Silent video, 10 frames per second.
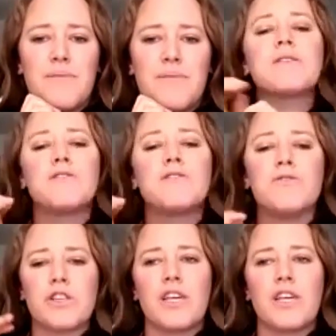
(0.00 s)
that was
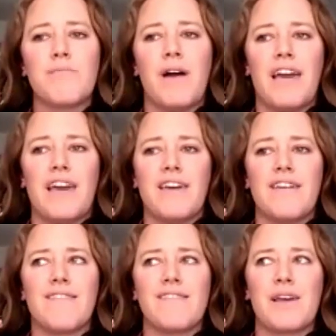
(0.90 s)
usually
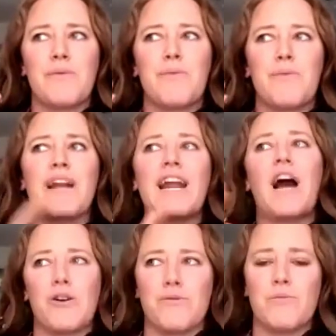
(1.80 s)
my, like when I got
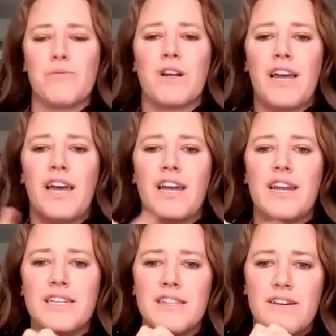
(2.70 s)
home from work, I had
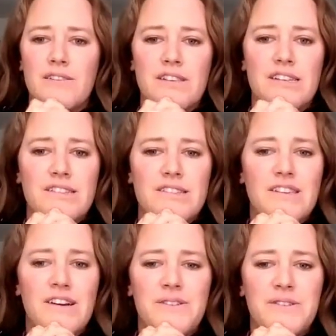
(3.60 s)
eighteen thousand.
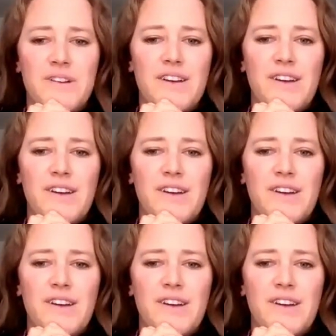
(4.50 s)
So